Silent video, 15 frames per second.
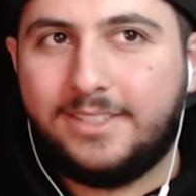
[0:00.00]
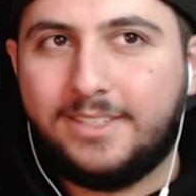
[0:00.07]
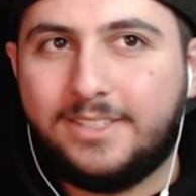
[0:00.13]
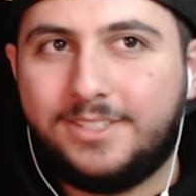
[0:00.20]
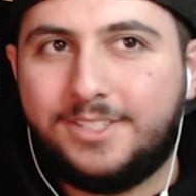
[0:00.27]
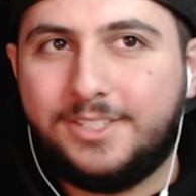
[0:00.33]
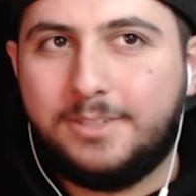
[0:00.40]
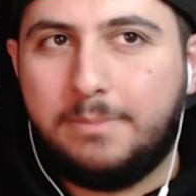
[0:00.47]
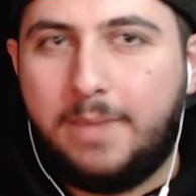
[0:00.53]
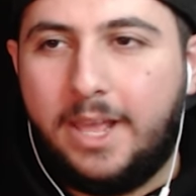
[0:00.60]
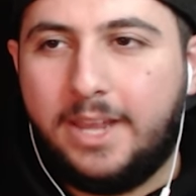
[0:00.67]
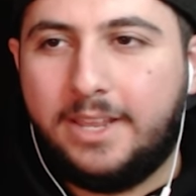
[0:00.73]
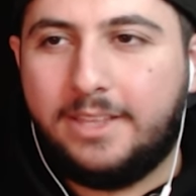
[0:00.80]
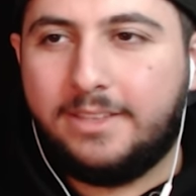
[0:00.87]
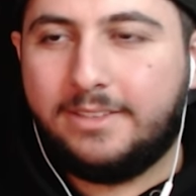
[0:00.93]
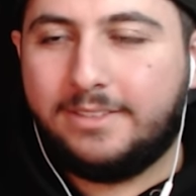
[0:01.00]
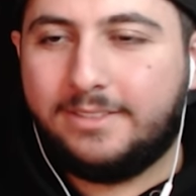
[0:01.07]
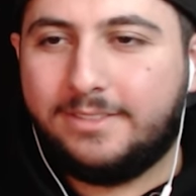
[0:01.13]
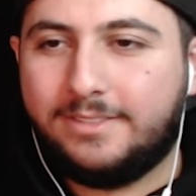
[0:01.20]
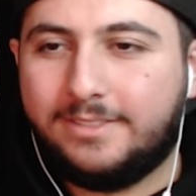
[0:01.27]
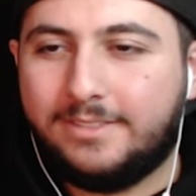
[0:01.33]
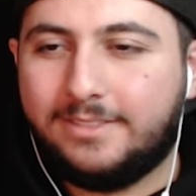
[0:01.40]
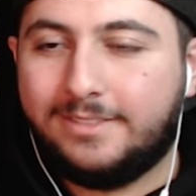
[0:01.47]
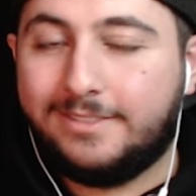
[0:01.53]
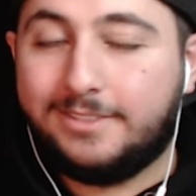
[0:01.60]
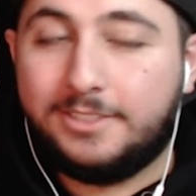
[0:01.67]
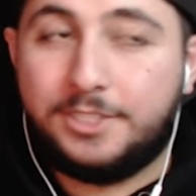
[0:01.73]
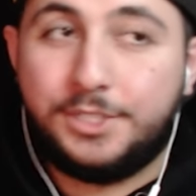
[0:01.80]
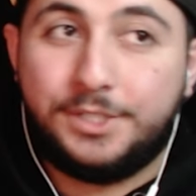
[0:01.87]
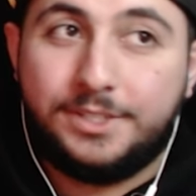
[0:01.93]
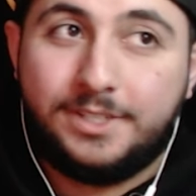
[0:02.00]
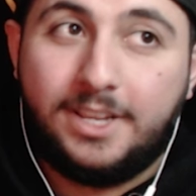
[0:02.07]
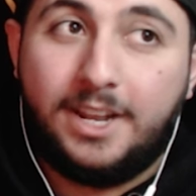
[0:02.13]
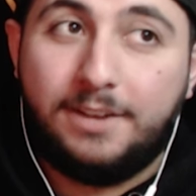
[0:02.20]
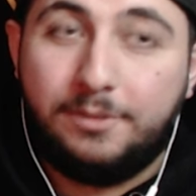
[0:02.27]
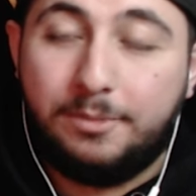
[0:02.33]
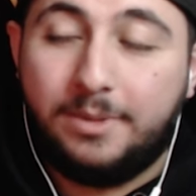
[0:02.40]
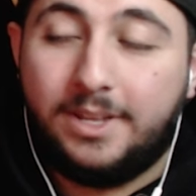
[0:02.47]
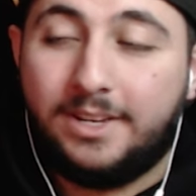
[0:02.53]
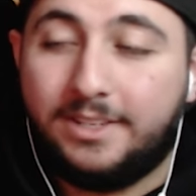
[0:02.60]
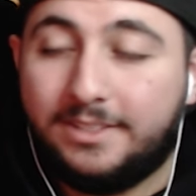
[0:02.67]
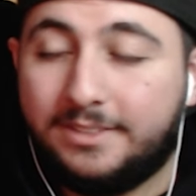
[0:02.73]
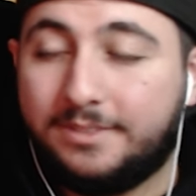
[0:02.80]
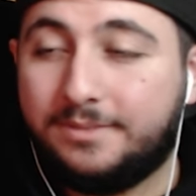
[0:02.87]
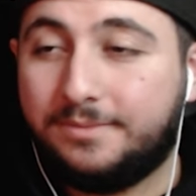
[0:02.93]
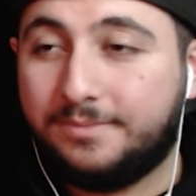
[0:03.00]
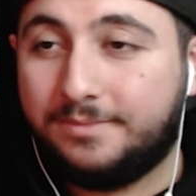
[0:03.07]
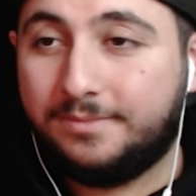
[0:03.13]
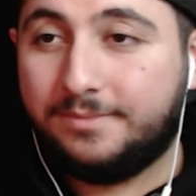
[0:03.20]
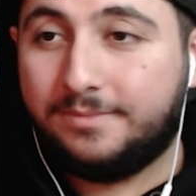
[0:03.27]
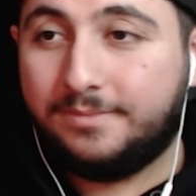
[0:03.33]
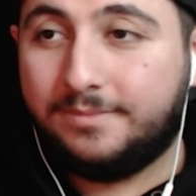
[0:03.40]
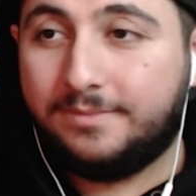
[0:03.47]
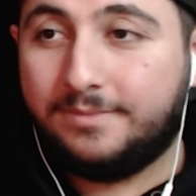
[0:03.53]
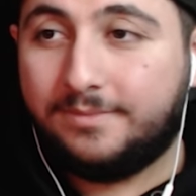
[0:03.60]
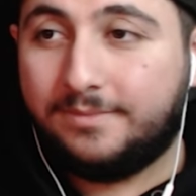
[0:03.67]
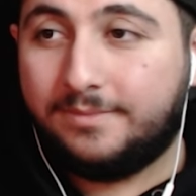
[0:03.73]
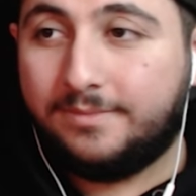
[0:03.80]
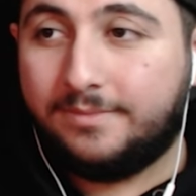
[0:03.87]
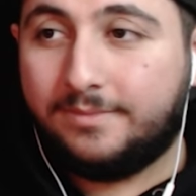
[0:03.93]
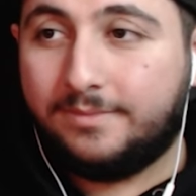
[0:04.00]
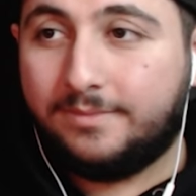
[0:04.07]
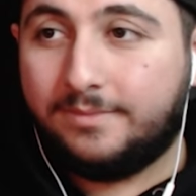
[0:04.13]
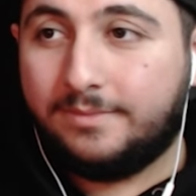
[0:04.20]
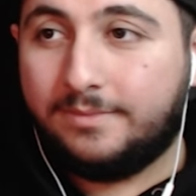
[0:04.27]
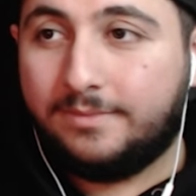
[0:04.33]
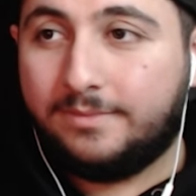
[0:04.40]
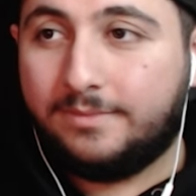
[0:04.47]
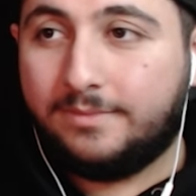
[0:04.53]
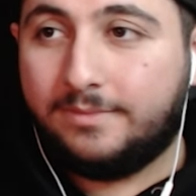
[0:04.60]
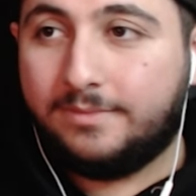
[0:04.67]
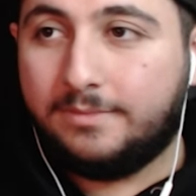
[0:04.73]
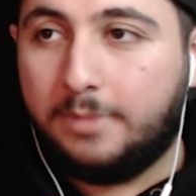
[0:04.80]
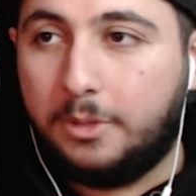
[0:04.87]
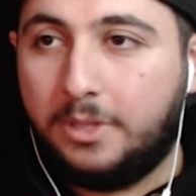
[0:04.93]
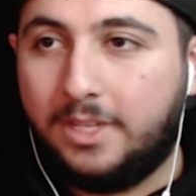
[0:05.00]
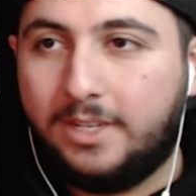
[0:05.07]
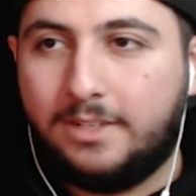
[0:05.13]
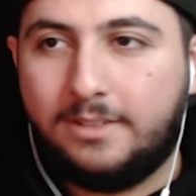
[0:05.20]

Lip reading: She's a baddie. She's kind of a baddie. Bolin.